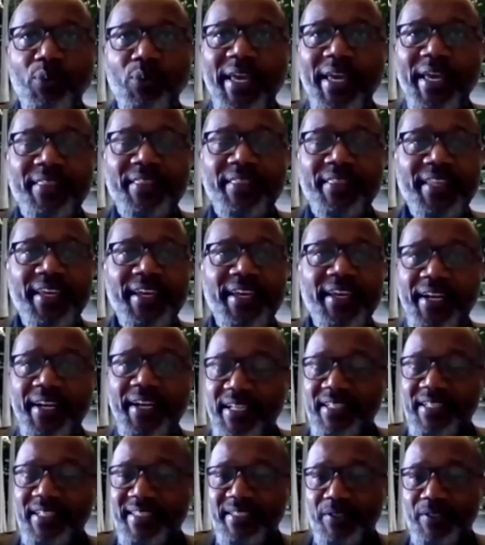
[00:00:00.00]
when they
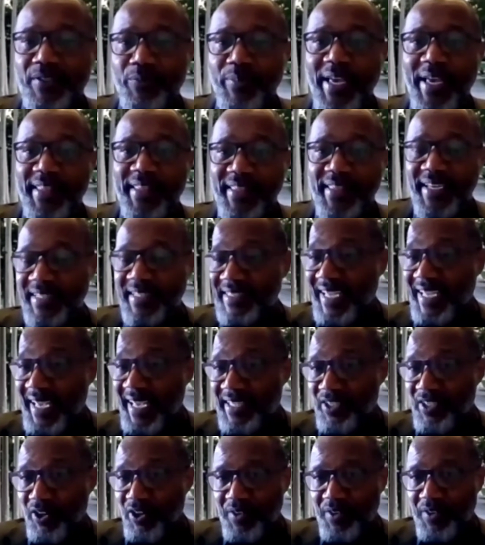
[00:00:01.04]

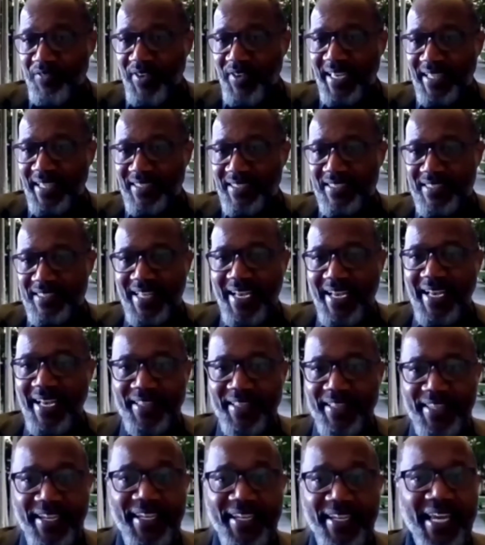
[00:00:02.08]
attend our events,
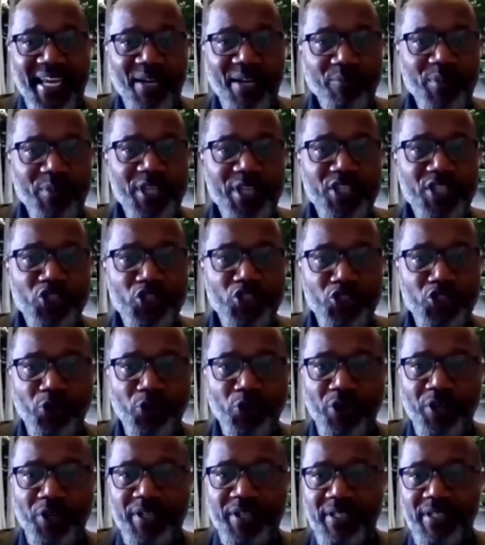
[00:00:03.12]
that they can be
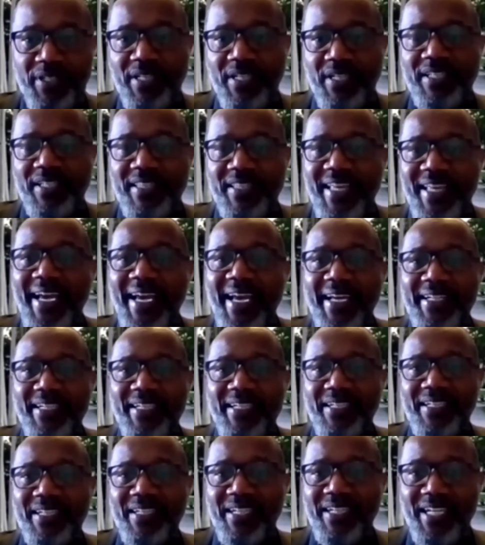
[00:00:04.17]
sure
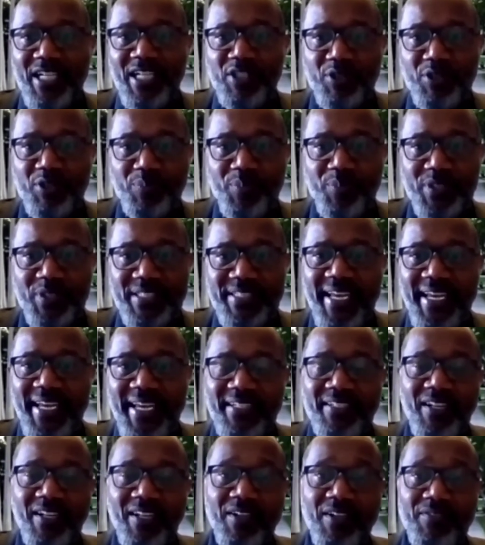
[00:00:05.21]
that
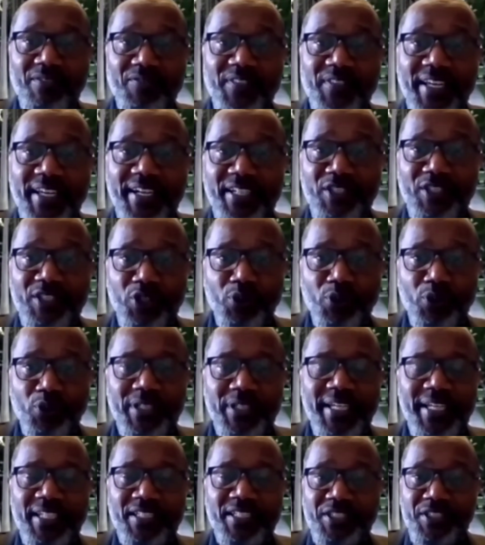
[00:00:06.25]
100% of their
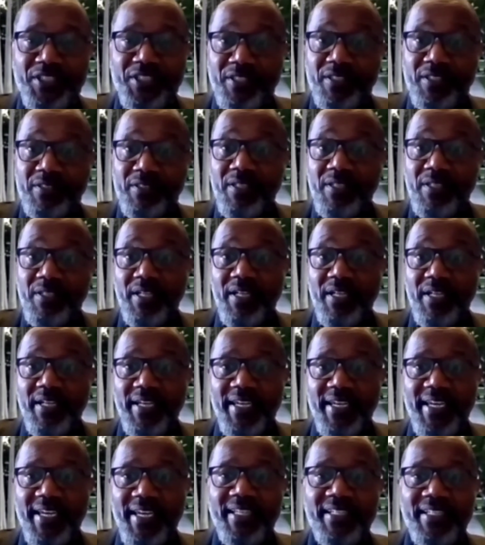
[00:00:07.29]
donation
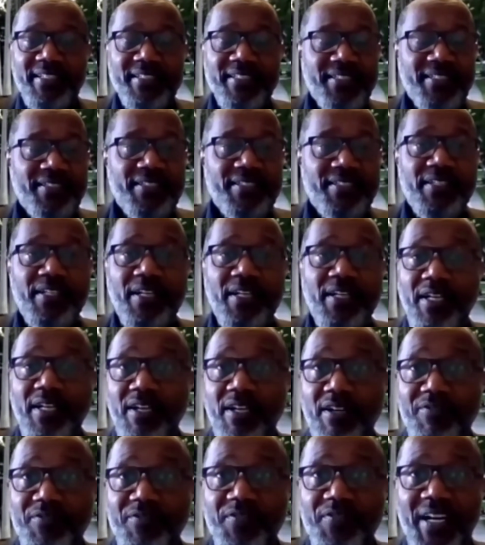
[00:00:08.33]
is
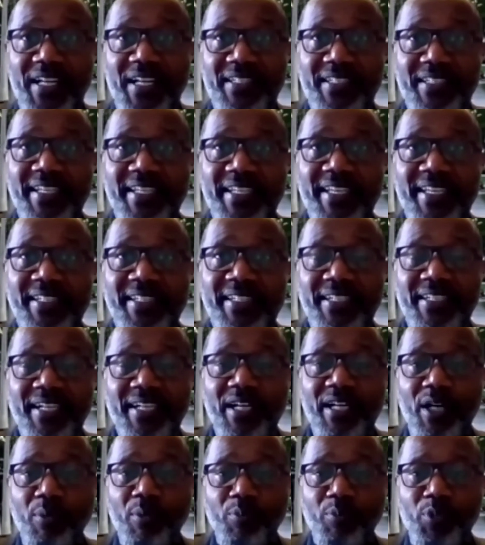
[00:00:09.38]
funding
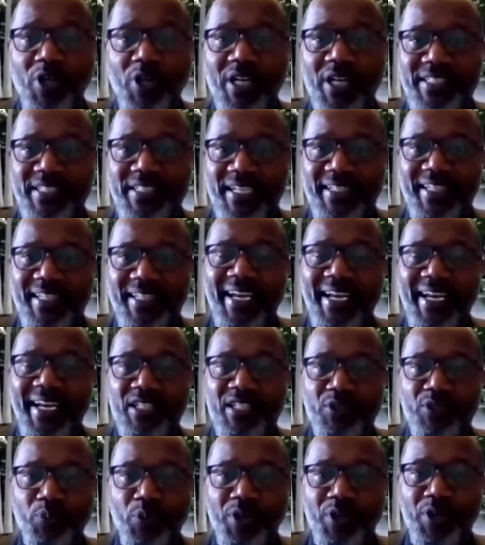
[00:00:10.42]
a project that
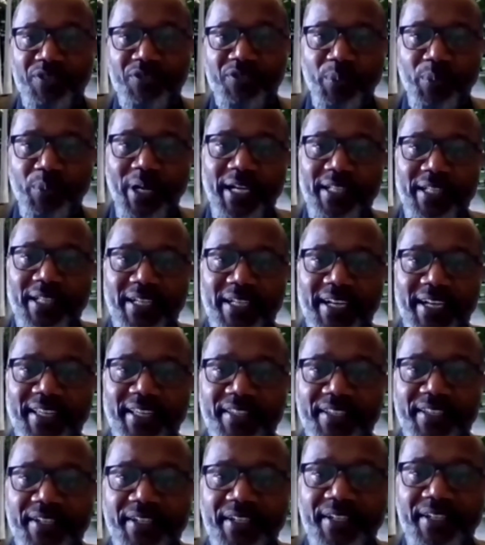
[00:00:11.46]
is worthwhile
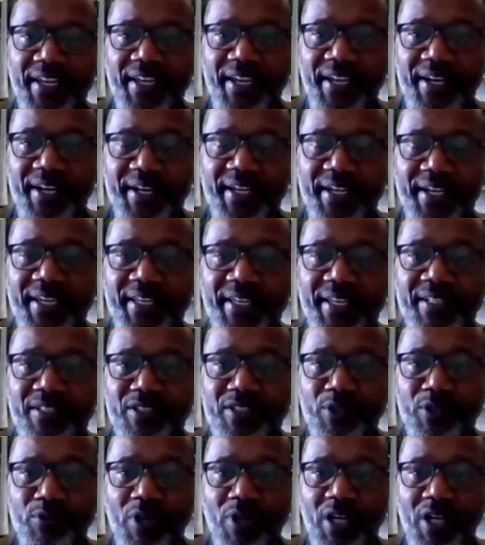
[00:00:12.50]
either here in
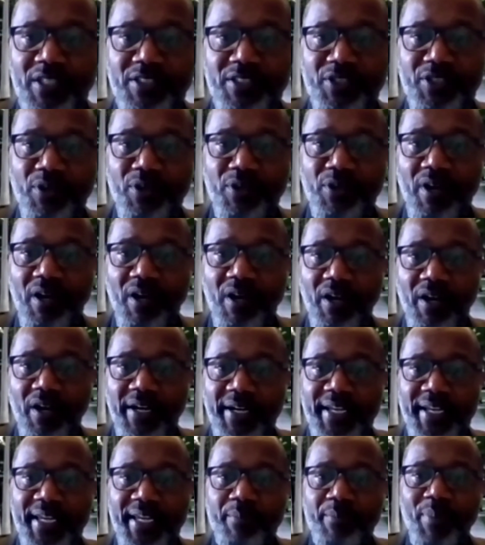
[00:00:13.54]
Toronto
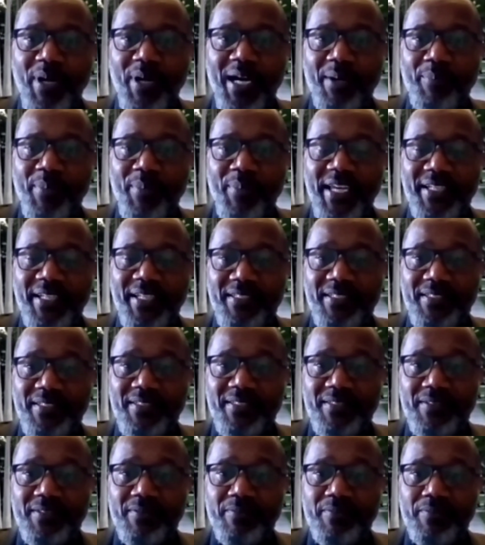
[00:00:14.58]
or in
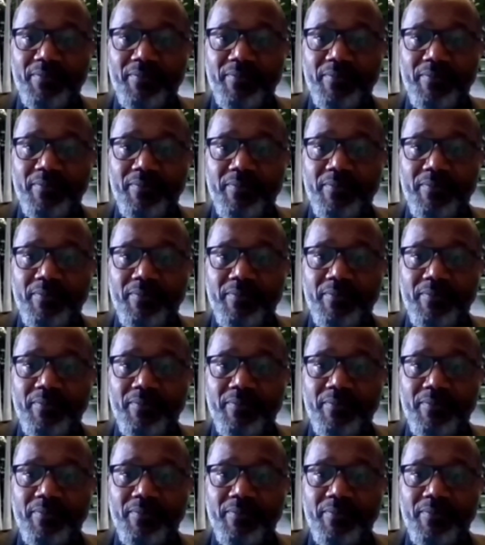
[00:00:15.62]
Barbados.